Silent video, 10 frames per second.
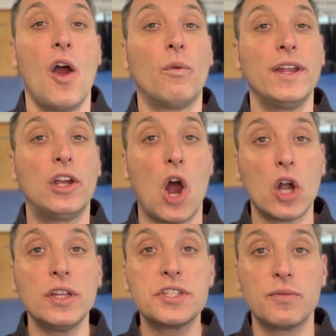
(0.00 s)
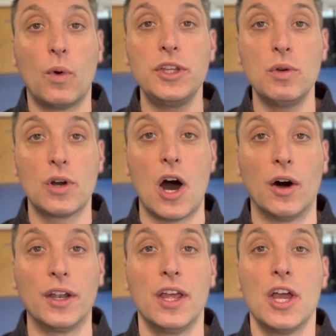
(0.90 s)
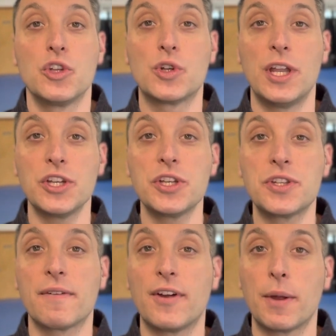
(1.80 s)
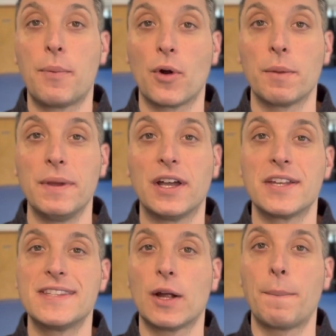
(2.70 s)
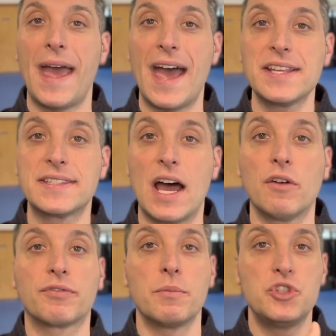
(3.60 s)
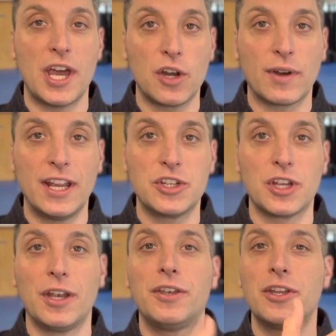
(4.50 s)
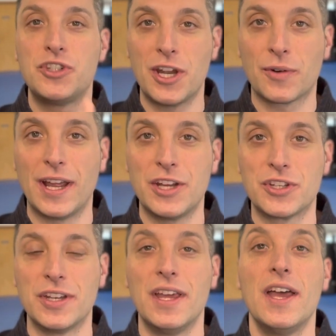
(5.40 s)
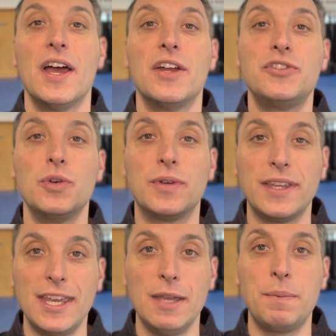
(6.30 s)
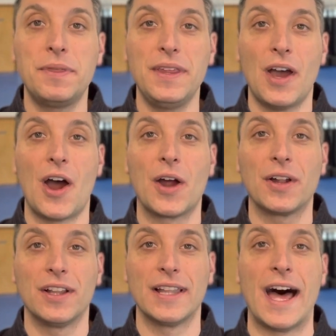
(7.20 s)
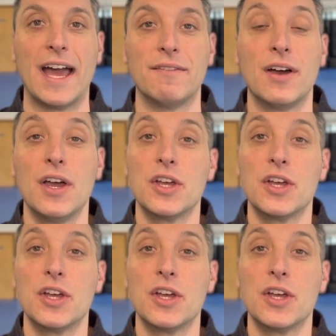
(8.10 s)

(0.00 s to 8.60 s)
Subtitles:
Regardless of what you call it, traditions are very important because they're passed down from generation to generation to keep the art alive.